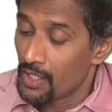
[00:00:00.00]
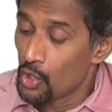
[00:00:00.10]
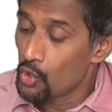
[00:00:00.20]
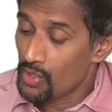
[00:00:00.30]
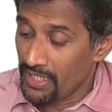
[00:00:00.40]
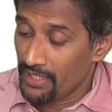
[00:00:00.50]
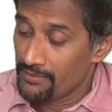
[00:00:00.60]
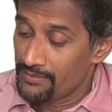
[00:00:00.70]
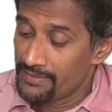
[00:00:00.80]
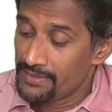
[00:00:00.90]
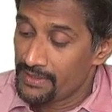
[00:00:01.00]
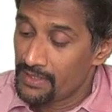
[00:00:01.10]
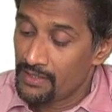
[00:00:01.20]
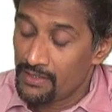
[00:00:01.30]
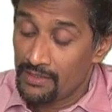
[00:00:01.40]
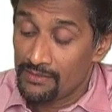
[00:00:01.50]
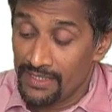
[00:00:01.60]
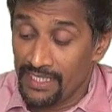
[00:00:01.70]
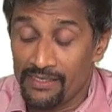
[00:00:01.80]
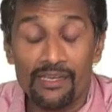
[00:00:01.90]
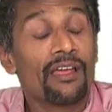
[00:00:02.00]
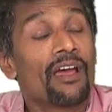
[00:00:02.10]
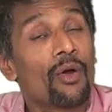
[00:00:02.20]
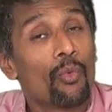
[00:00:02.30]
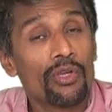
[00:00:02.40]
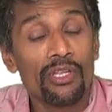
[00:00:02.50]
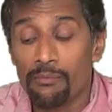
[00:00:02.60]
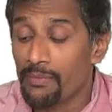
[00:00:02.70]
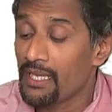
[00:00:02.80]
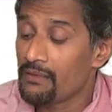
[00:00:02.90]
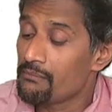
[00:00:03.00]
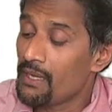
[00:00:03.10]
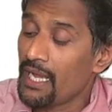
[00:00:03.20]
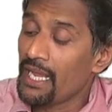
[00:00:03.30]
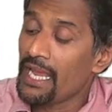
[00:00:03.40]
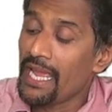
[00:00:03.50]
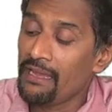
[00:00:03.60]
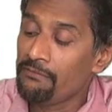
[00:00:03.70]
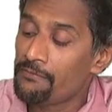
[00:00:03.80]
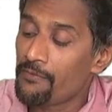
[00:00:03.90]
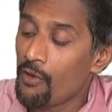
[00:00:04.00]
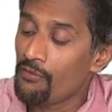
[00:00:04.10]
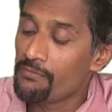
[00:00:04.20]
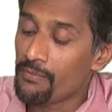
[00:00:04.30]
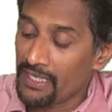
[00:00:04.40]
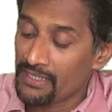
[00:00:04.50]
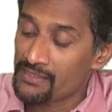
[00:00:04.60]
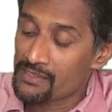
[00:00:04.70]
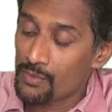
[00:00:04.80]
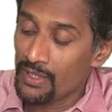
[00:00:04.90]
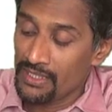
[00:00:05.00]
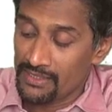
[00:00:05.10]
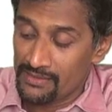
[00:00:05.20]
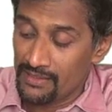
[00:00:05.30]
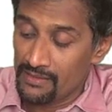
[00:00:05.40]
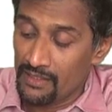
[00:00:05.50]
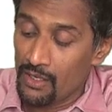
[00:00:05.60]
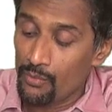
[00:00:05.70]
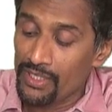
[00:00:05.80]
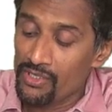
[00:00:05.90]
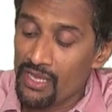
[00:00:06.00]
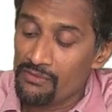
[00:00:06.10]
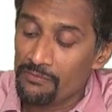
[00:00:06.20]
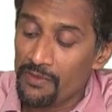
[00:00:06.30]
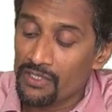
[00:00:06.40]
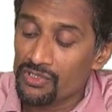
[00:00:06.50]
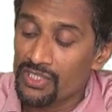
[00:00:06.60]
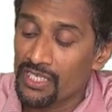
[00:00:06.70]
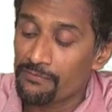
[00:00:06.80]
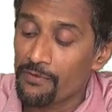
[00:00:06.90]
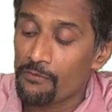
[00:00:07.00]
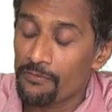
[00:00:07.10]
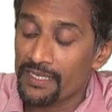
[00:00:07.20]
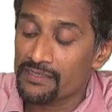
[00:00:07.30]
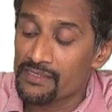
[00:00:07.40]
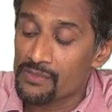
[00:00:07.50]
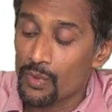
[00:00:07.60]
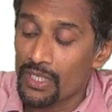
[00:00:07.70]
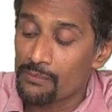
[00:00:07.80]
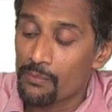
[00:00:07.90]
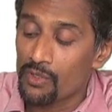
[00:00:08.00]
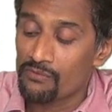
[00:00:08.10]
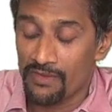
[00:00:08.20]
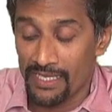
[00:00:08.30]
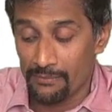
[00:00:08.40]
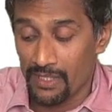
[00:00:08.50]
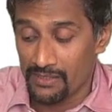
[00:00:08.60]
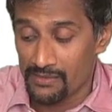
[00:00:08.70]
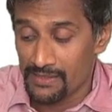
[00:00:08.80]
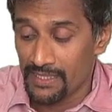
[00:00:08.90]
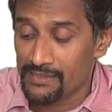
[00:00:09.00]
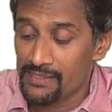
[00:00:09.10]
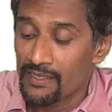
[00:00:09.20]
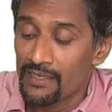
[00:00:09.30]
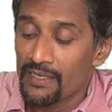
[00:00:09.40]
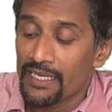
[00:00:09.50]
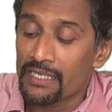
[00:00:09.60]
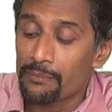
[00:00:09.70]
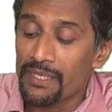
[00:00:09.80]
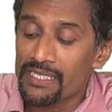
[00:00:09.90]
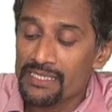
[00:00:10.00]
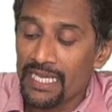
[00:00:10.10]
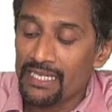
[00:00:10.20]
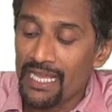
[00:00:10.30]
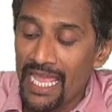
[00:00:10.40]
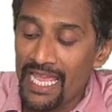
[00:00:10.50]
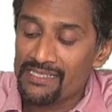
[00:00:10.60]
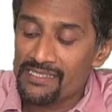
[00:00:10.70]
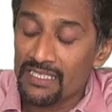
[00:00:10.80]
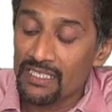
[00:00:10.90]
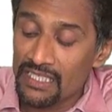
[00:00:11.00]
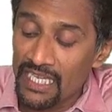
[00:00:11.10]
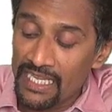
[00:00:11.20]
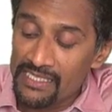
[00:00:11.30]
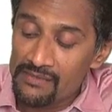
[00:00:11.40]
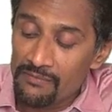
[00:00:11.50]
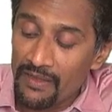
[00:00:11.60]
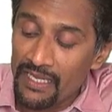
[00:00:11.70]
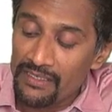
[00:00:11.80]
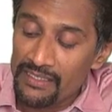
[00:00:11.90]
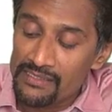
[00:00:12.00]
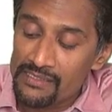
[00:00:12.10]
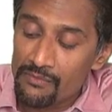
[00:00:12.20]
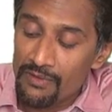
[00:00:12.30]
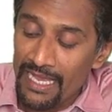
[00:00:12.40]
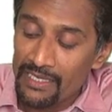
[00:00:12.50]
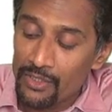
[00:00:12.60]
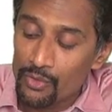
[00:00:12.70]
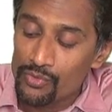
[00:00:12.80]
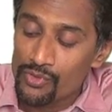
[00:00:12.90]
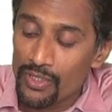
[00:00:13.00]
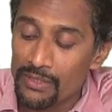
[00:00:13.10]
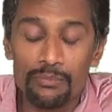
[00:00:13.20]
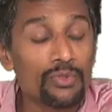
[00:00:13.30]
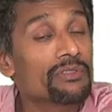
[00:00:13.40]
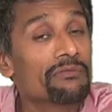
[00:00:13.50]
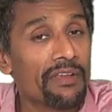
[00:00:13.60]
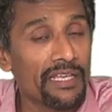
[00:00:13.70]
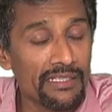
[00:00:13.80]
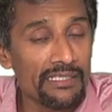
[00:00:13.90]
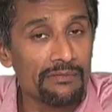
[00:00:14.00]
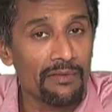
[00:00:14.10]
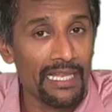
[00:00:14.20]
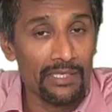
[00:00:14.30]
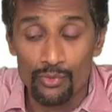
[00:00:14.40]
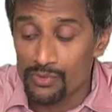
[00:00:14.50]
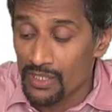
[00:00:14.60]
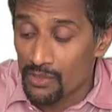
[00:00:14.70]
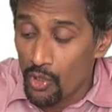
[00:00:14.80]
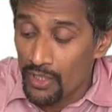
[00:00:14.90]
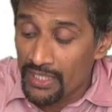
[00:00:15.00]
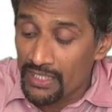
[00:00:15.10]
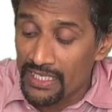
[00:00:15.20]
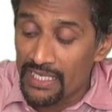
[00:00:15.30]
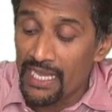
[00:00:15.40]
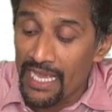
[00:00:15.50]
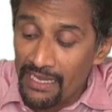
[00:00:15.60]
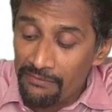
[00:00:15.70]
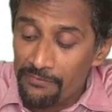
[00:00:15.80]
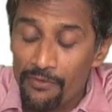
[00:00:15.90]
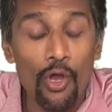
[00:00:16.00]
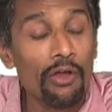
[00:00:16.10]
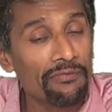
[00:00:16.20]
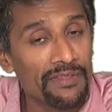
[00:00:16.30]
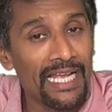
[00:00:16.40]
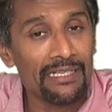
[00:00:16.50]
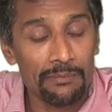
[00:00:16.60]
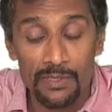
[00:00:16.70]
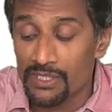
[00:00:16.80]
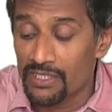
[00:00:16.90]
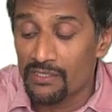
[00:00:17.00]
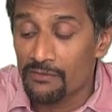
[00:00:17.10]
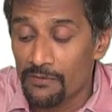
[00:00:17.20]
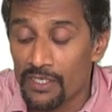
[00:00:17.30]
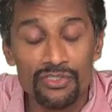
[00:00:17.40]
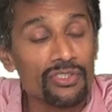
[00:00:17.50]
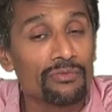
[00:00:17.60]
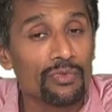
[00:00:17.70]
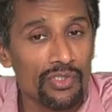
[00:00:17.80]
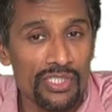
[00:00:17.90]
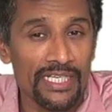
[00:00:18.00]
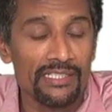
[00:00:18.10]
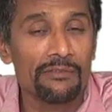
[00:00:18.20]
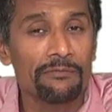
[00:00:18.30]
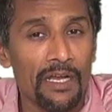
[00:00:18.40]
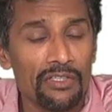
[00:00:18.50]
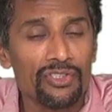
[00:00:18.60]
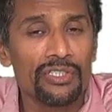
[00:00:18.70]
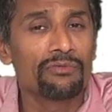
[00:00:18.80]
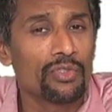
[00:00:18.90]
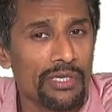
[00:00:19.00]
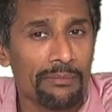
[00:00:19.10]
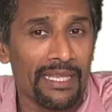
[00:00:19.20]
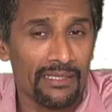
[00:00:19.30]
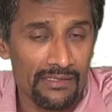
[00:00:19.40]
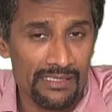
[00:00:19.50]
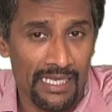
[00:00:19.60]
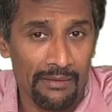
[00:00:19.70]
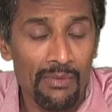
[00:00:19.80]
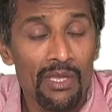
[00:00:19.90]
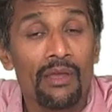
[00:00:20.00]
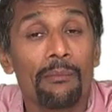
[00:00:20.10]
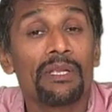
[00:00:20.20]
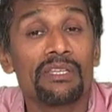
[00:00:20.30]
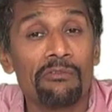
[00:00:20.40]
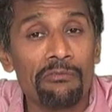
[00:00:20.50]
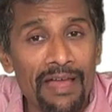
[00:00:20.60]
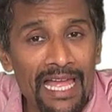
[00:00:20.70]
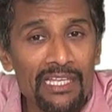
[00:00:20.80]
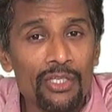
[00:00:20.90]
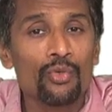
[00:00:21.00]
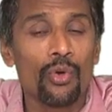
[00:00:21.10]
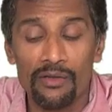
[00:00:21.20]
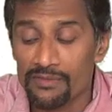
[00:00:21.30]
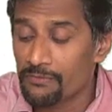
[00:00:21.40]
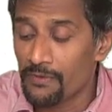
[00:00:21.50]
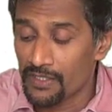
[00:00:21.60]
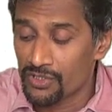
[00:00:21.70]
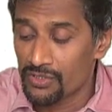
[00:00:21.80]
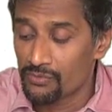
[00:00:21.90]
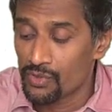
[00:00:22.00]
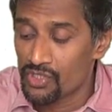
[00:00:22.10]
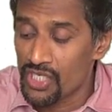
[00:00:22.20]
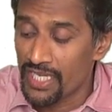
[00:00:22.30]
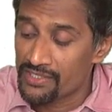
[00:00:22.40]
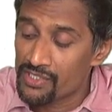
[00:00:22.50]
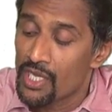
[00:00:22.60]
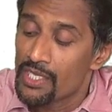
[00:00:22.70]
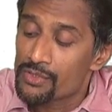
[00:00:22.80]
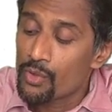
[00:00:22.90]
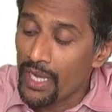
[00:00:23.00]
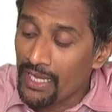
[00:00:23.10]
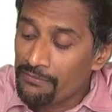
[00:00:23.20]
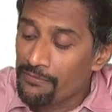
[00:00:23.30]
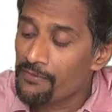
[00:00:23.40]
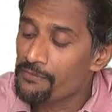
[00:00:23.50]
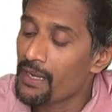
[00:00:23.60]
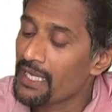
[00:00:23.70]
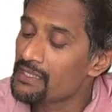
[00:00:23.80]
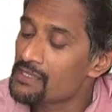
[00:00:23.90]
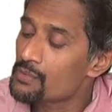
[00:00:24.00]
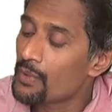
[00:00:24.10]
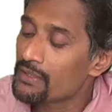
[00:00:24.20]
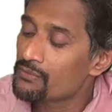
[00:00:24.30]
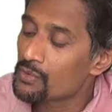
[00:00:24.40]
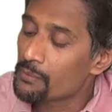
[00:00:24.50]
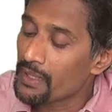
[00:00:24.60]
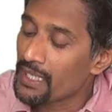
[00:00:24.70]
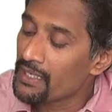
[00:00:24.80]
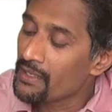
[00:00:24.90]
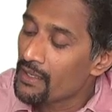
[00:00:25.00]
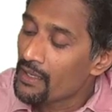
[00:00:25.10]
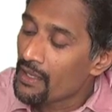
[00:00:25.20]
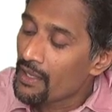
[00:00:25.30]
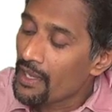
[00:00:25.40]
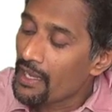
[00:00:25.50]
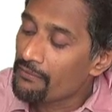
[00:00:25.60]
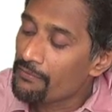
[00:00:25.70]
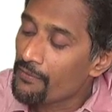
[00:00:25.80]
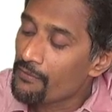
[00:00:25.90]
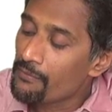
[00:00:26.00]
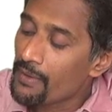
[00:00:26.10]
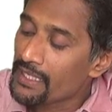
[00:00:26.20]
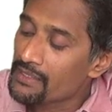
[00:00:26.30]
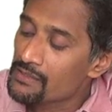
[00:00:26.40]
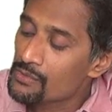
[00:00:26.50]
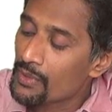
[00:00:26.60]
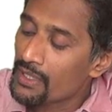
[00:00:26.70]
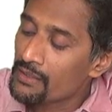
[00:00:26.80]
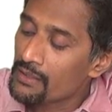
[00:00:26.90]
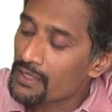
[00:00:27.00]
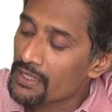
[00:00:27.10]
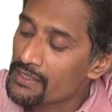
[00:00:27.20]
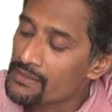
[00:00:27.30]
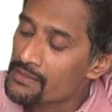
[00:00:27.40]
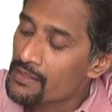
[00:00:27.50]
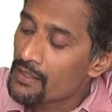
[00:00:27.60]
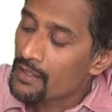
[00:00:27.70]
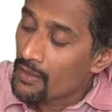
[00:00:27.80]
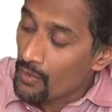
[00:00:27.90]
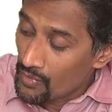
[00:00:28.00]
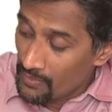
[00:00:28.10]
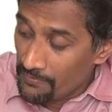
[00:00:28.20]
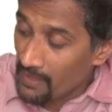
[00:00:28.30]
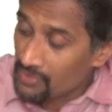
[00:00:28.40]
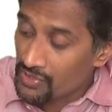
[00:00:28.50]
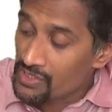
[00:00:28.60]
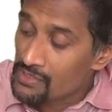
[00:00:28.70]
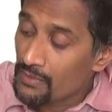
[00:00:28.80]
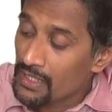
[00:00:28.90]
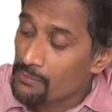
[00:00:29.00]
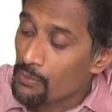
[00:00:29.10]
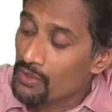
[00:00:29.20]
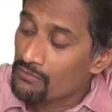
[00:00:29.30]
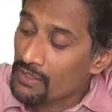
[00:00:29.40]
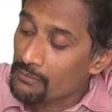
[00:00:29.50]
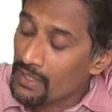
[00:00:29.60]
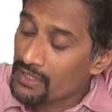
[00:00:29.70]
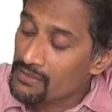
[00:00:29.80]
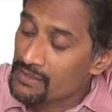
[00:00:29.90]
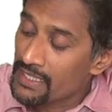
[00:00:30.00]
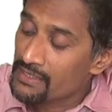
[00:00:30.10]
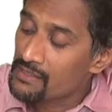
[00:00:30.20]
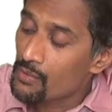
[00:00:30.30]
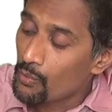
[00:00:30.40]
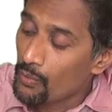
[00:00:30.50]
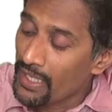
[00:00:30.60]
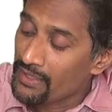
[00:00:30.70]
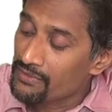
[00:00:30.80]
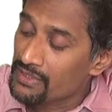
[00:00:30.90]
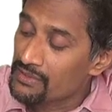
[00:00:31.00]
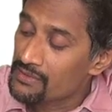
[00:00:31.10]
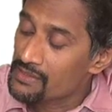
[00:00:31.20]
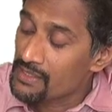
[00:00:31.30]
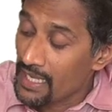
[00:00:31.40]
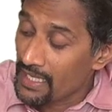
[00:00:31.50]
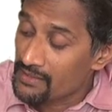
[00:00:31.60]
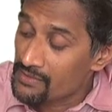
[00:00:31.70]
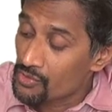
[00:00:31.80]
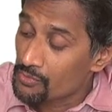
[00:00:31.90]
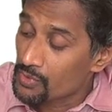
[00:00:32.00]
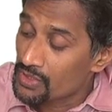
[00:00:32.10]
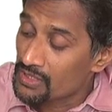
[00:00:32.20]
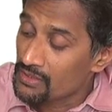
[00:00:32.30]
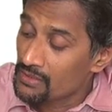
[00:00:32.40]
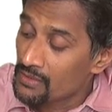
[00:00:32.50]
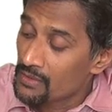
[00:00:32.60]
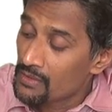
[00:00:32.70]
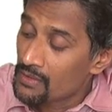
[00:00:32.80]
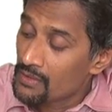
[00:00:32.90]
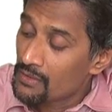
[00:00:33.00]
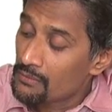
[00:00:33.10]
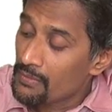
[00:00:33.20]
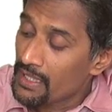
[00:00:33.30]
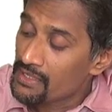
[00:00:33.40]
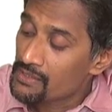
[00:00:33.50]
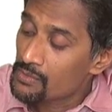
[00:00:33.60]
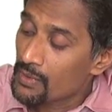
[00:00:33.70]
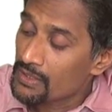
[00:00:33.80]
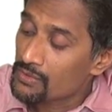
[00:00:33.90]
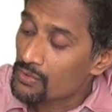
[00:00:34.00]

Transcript: Okay. Then, what do you mean by f of minus 1, etc.? Now, when you have a function f of x is 1 upon y minus x, it means that x attains various values. You can put in various values. Accordingly, f of that particular function would change. The function would remain the same, but the value of the function would change. So, f of minus 1 would mean f of minus 1 is, the function is 1 upon 1 minus x. Wherever there is x, you put in minus 1.